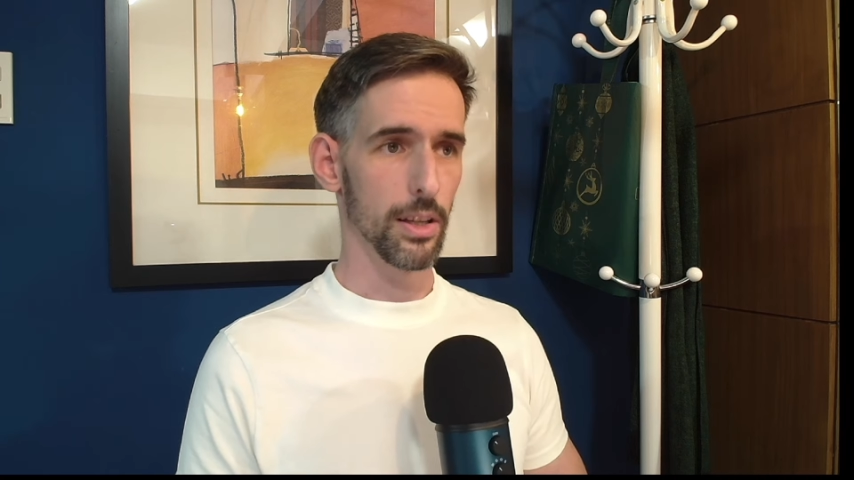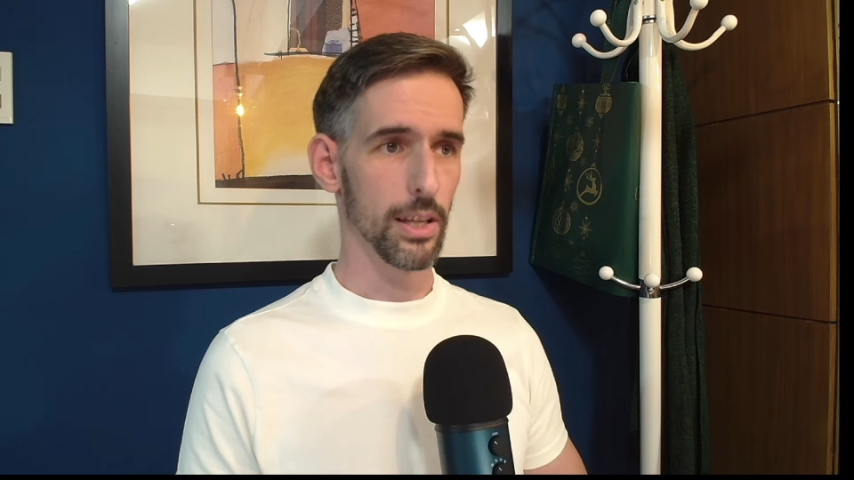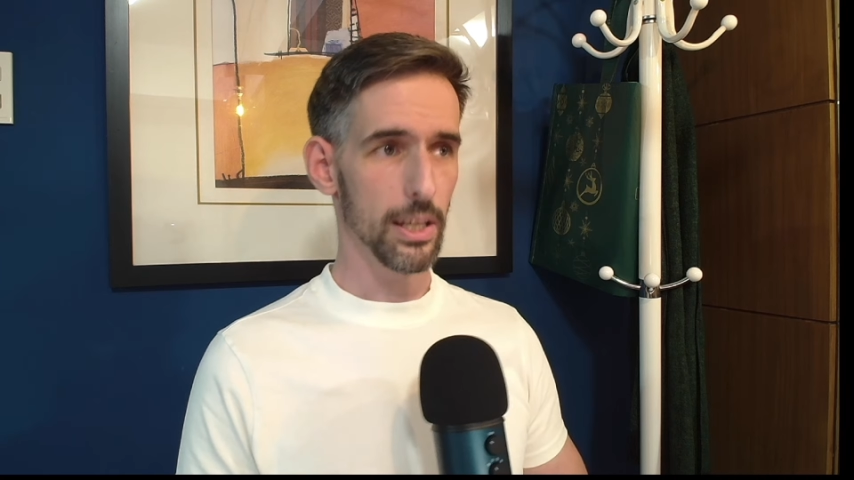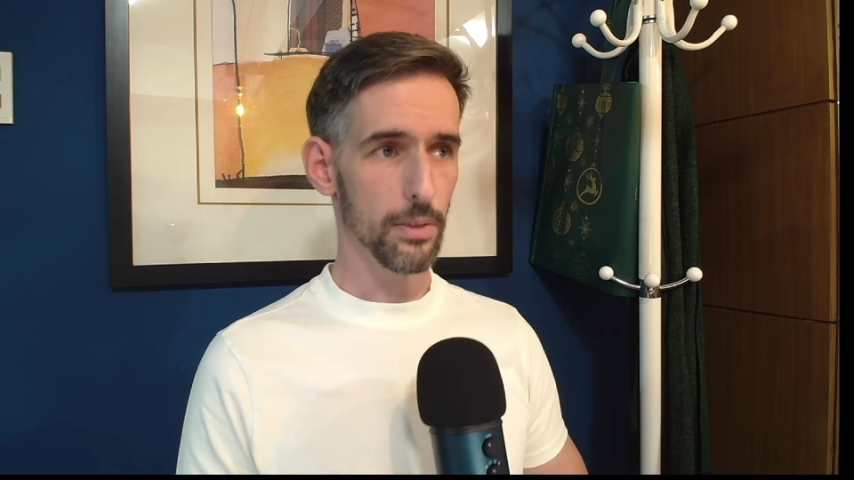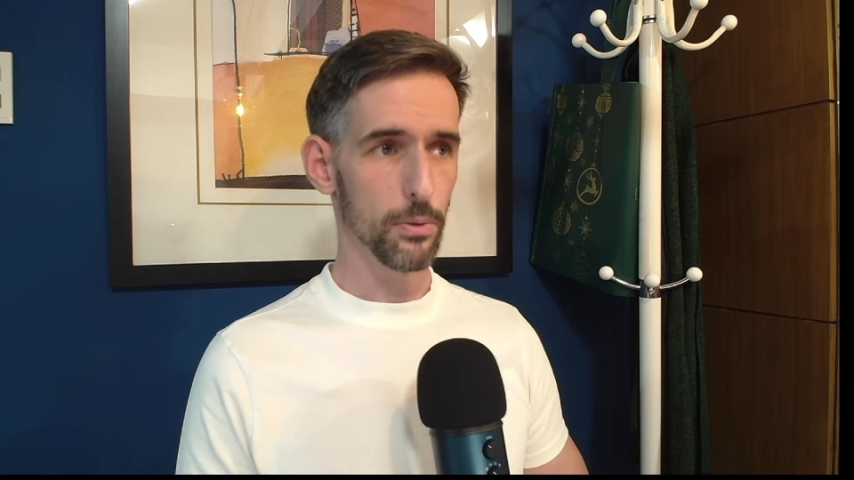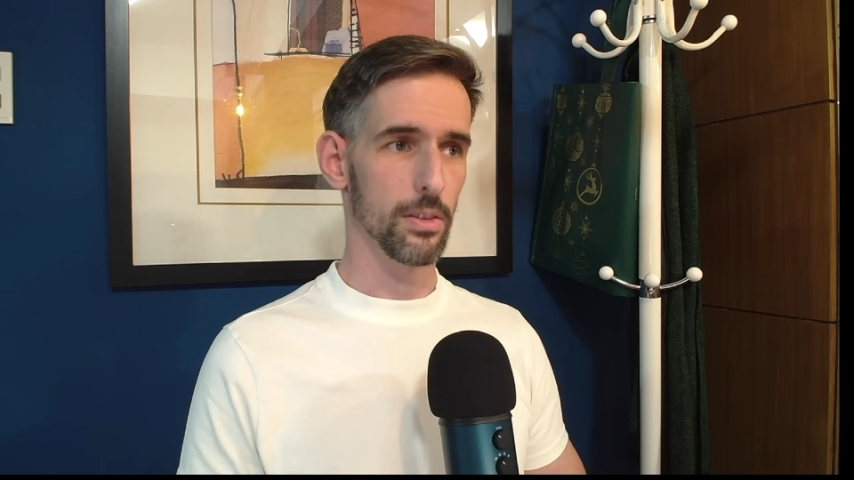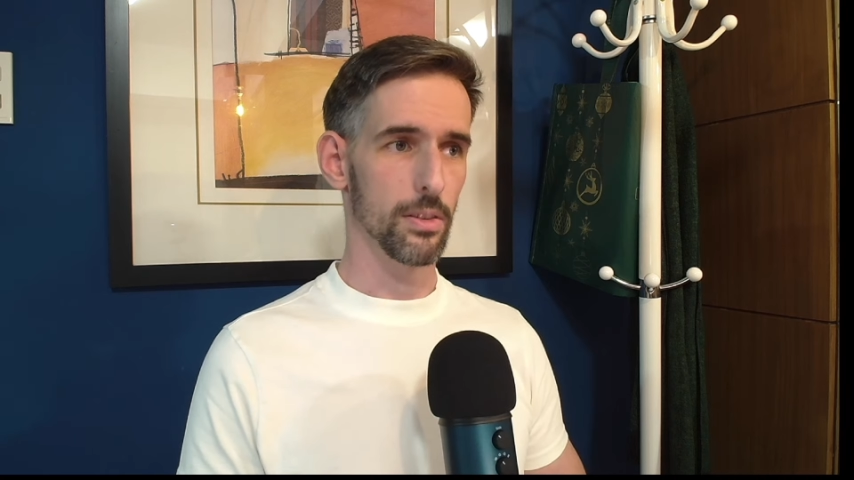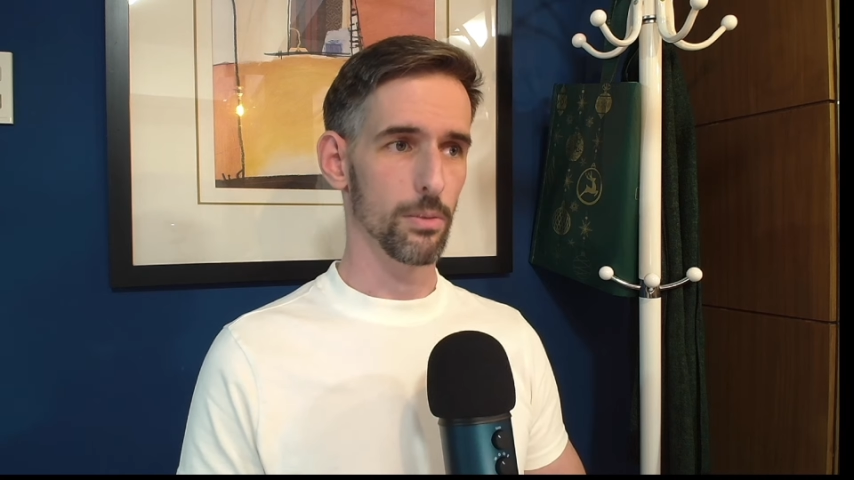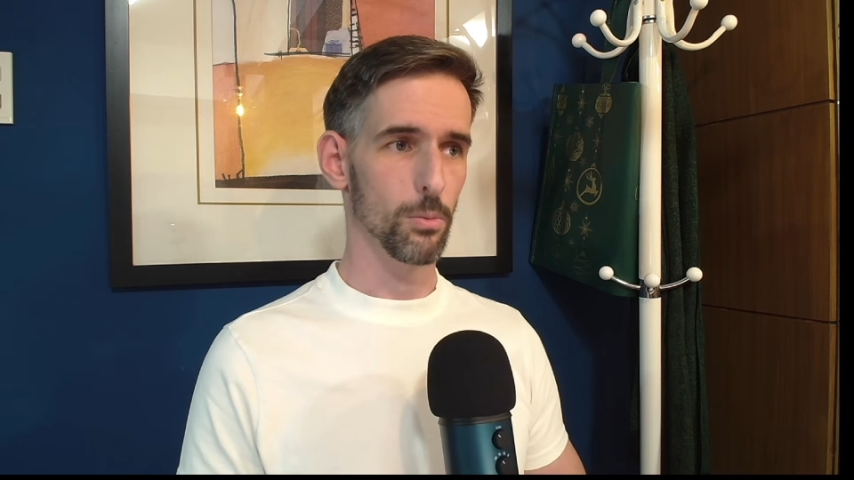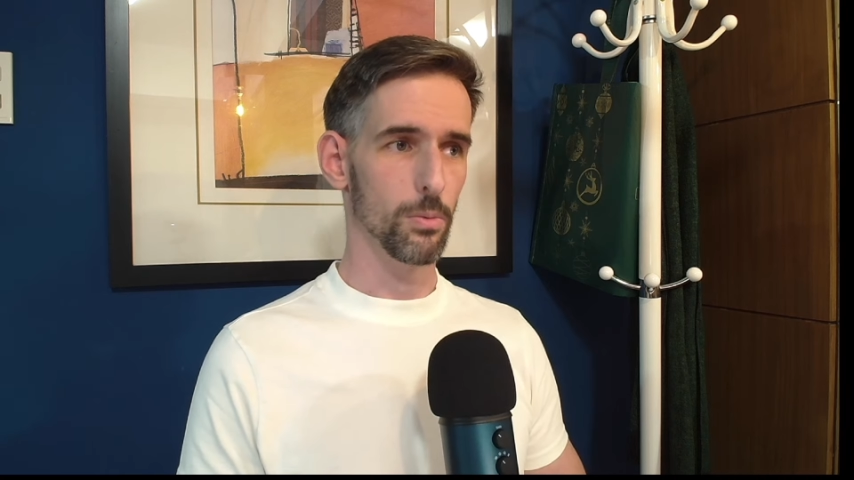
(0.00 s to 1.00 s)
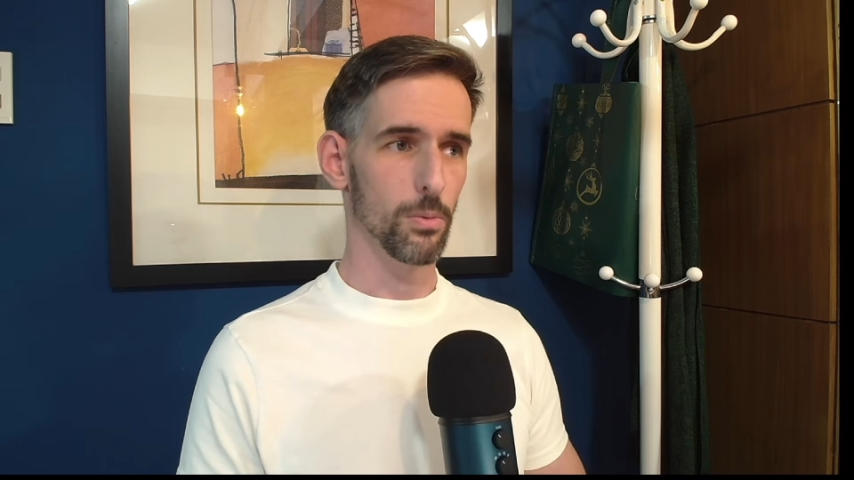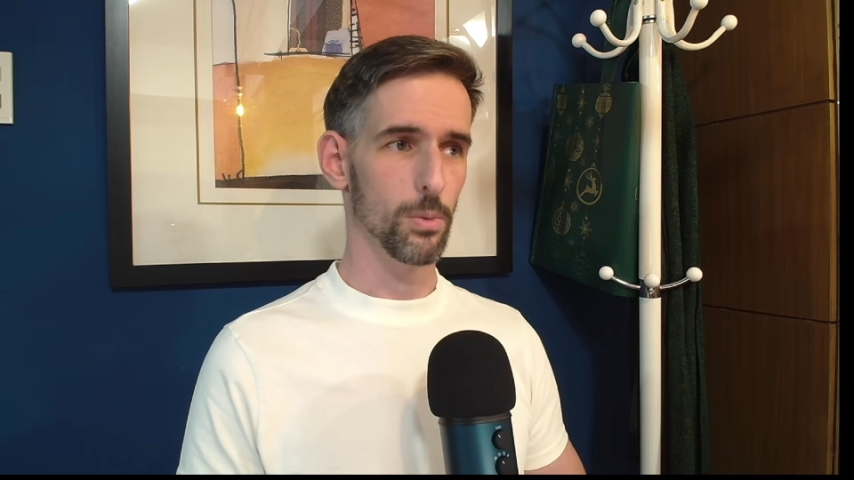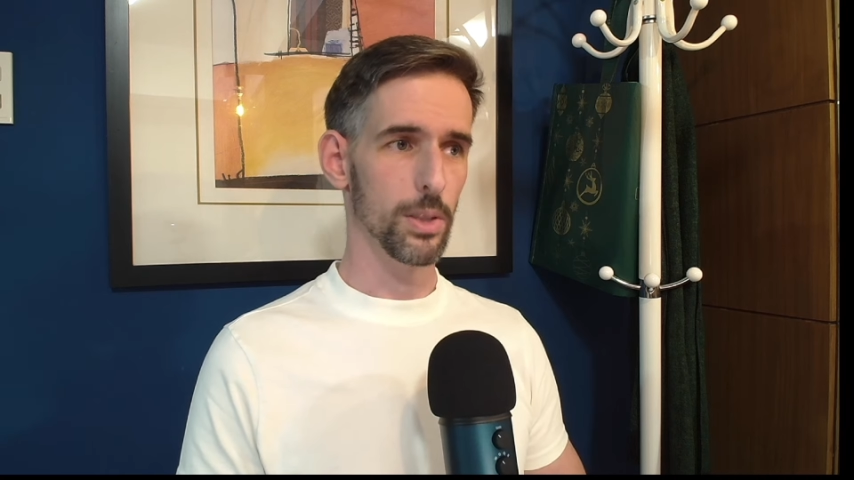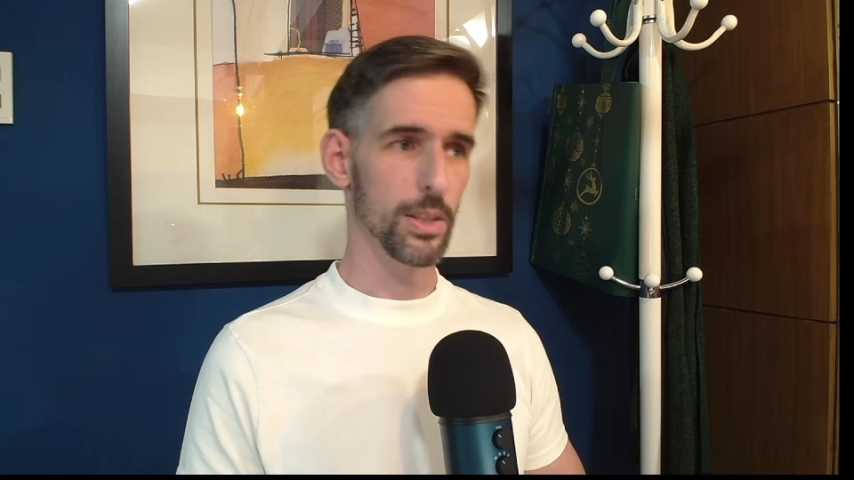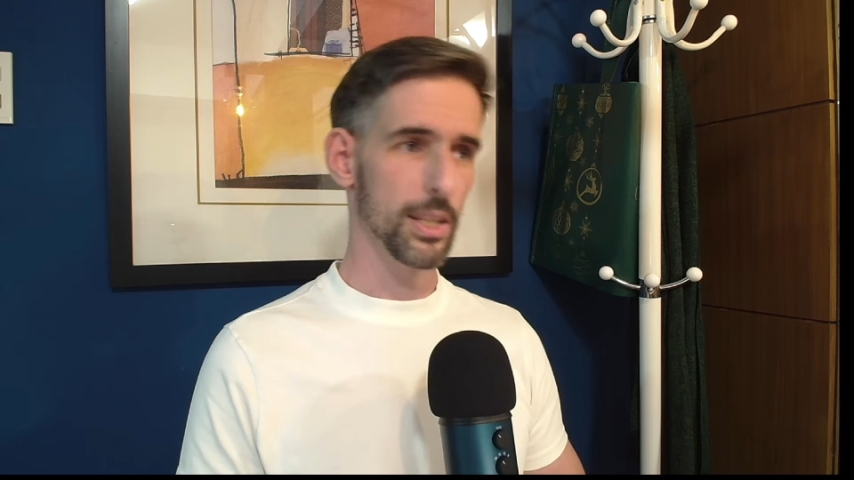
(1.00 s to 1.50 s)
if
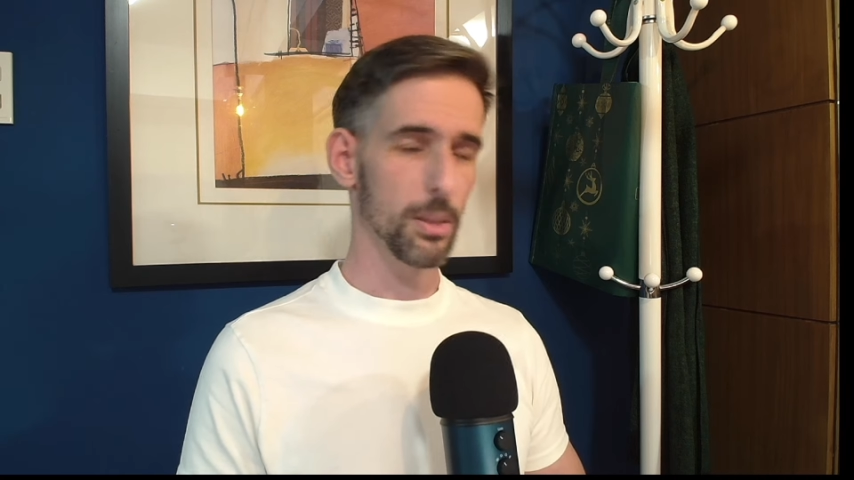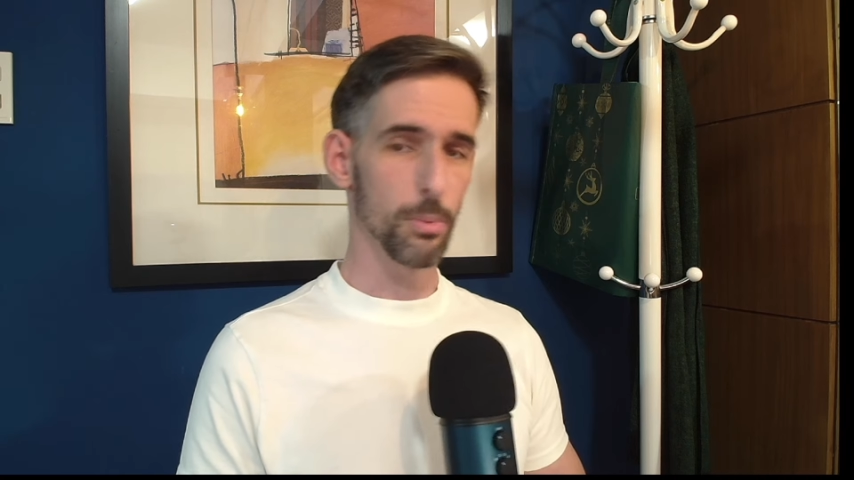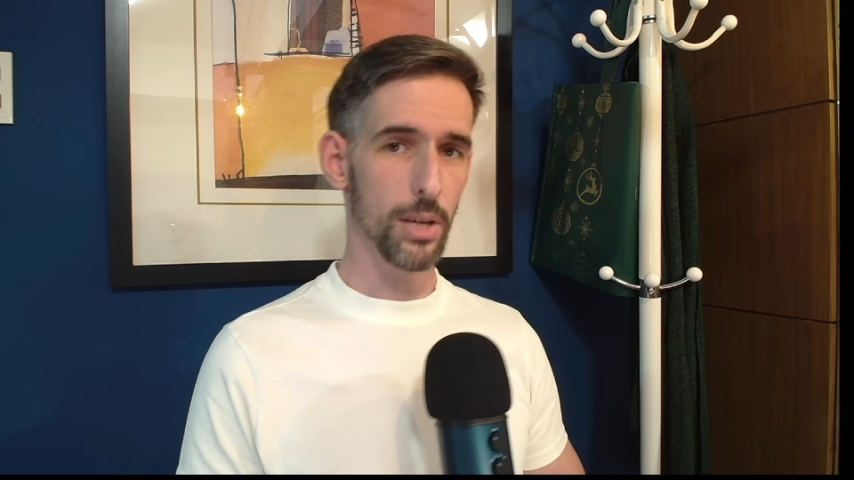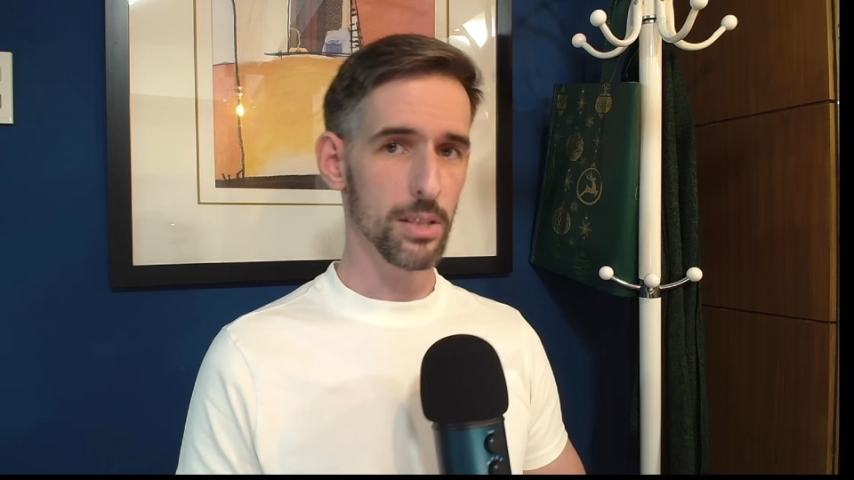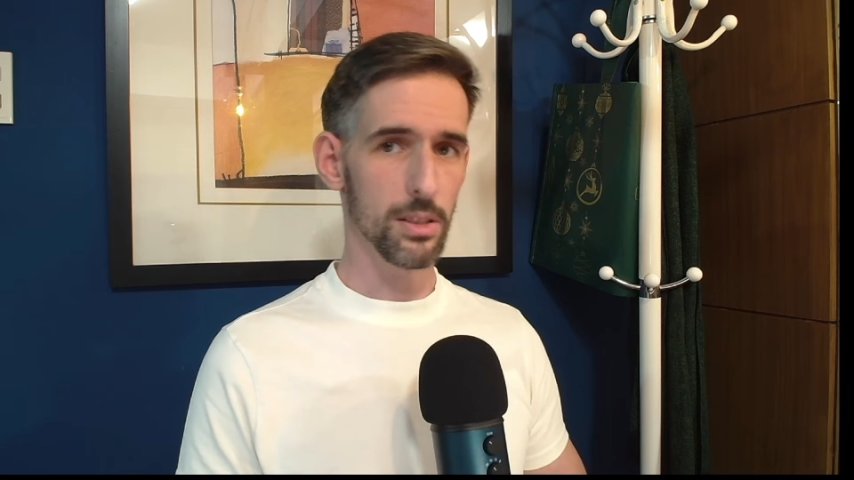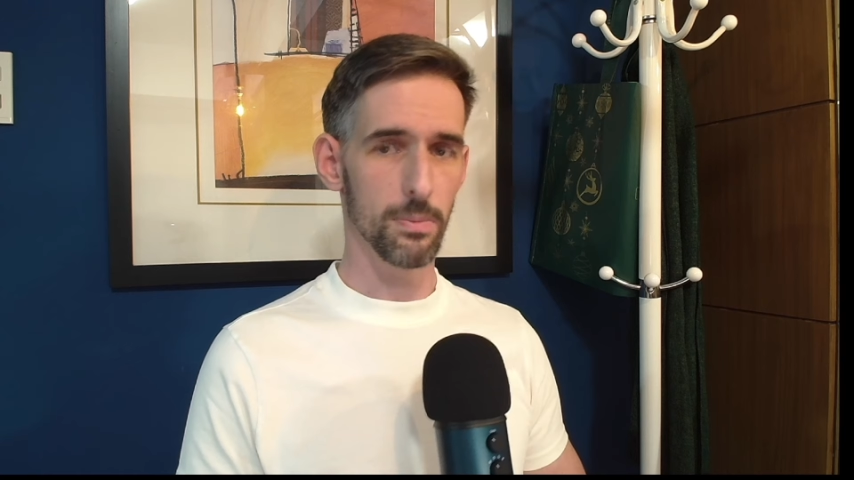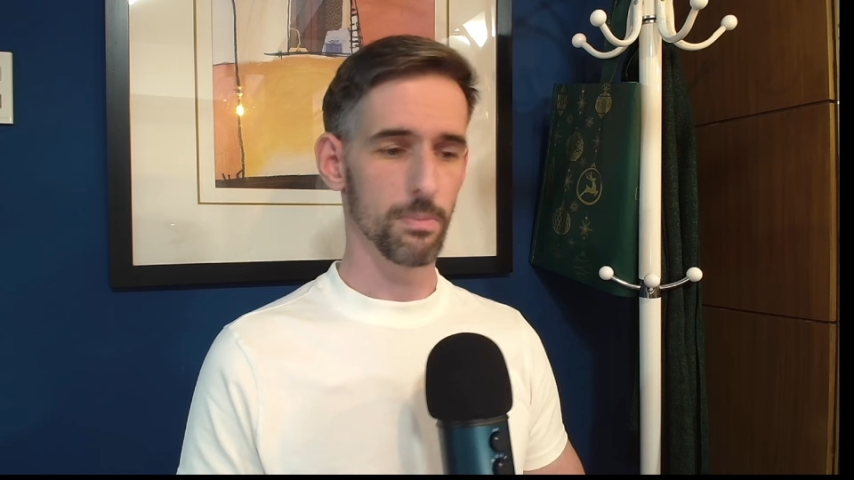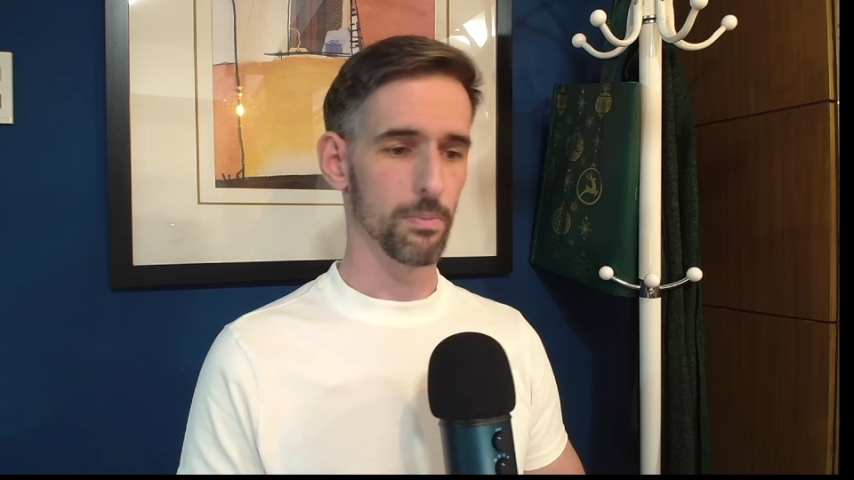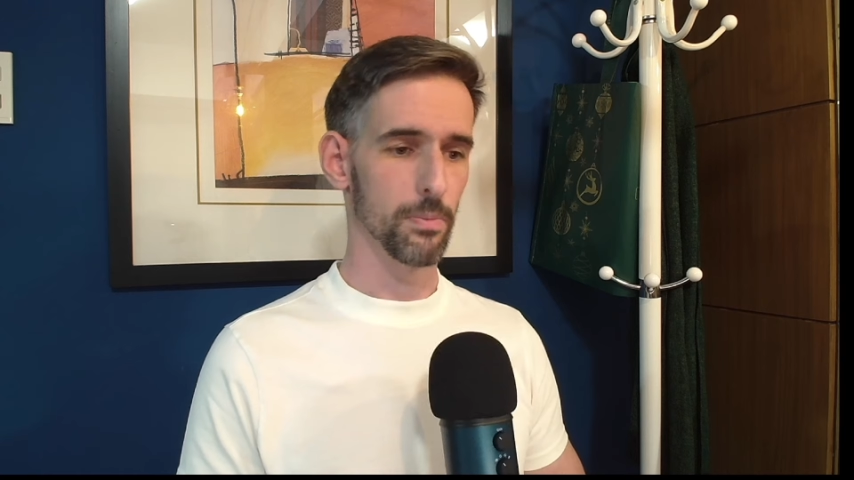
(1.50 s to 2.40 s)
we didn't oppress them,